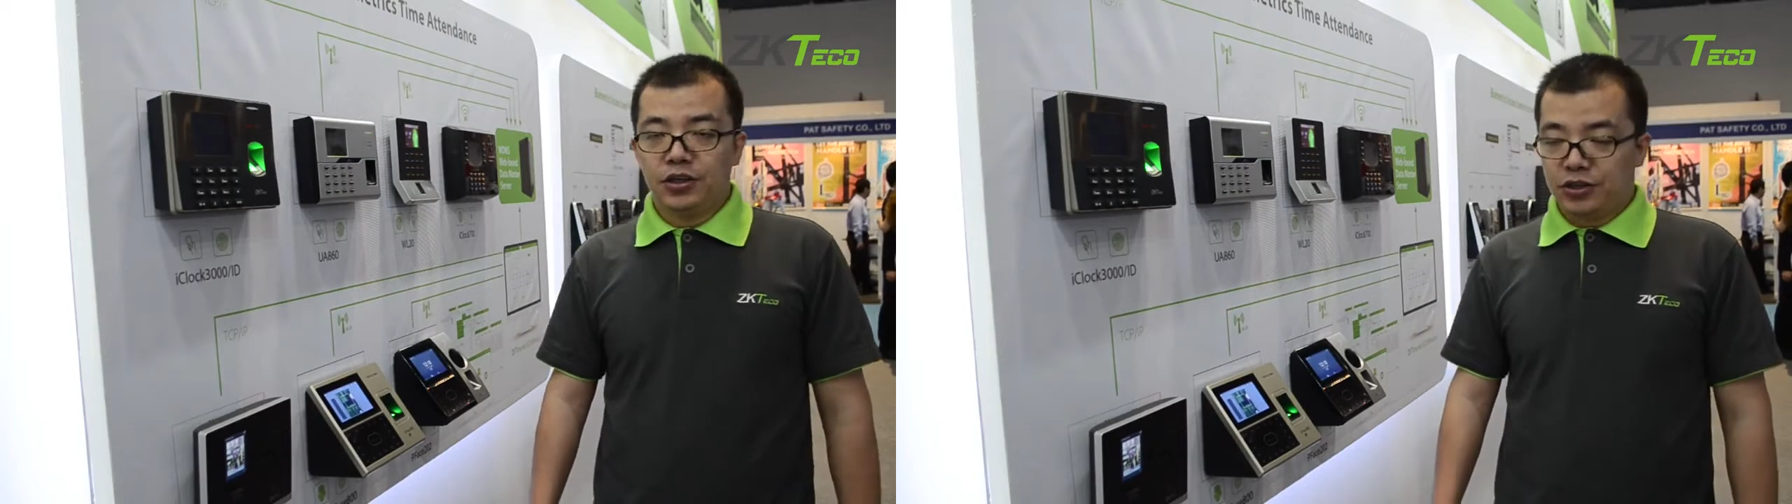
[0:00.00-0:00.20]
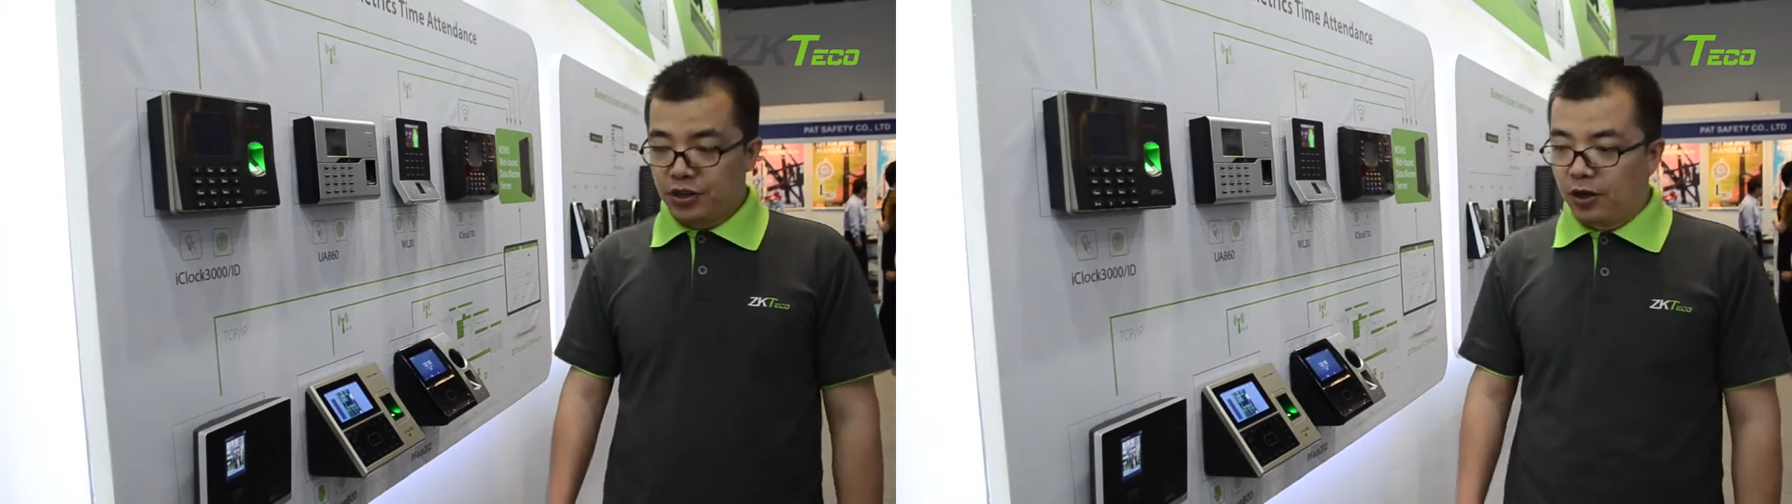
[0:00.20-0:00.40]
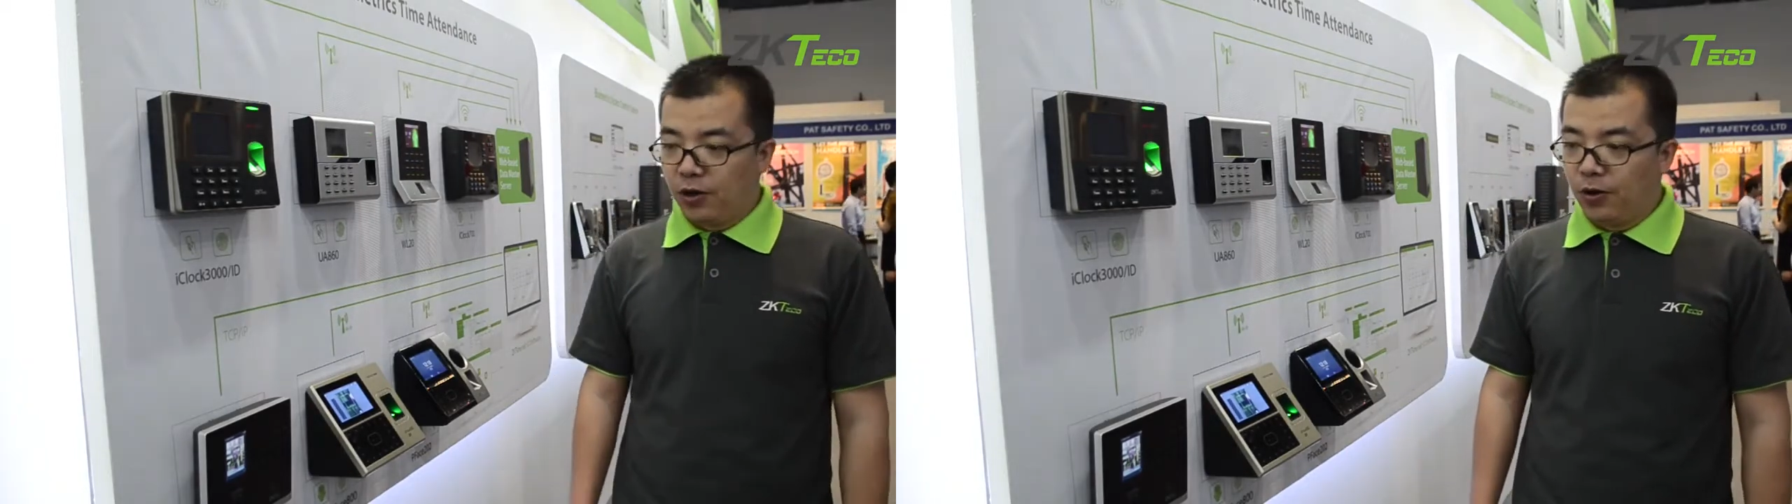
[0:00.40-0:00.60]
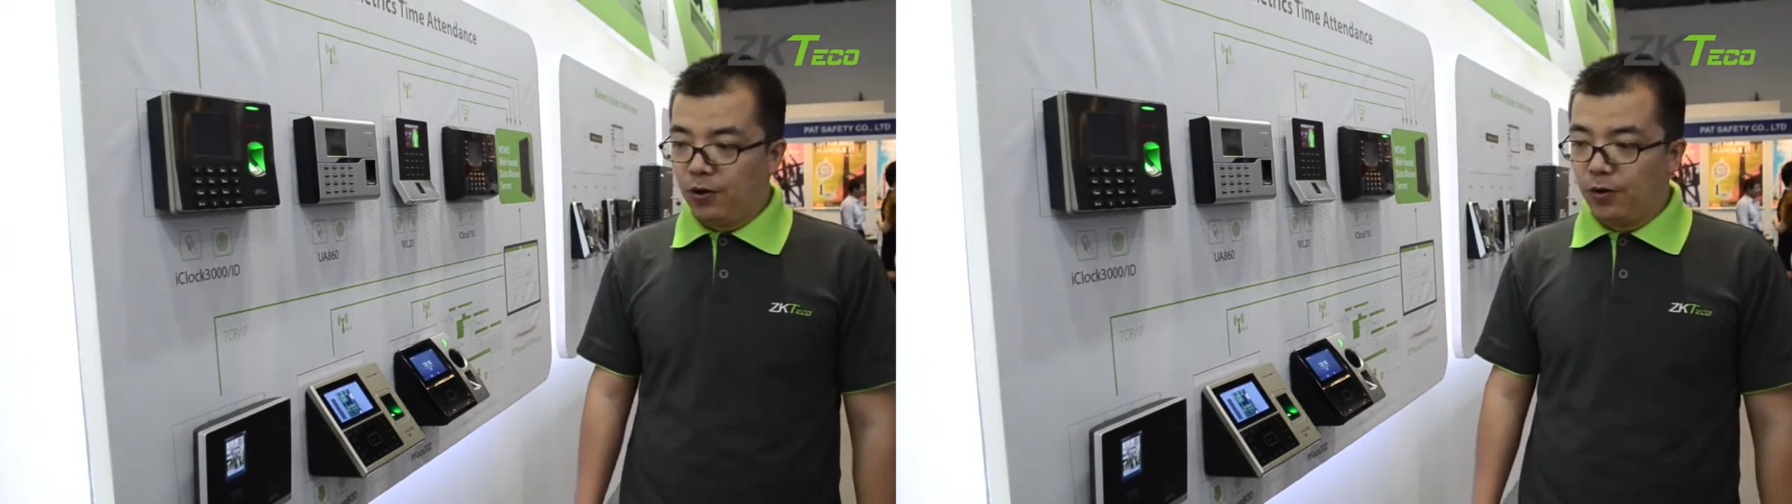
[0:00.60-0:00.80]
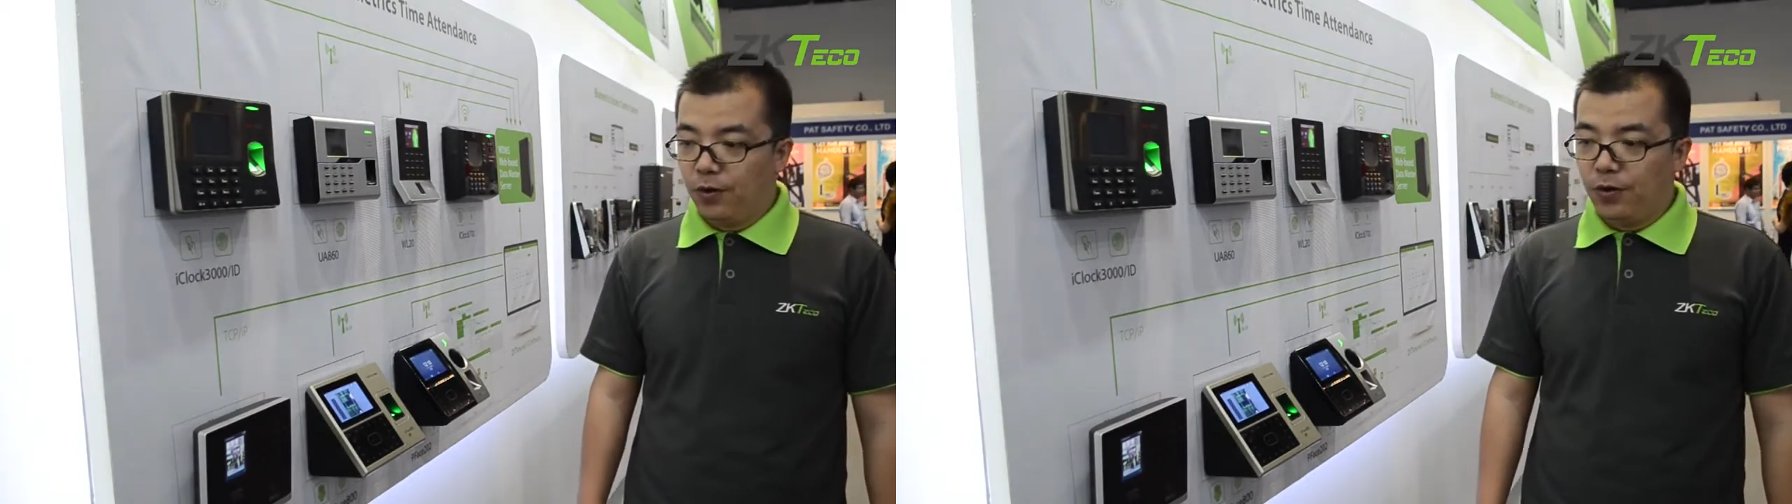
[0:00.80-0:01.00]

So,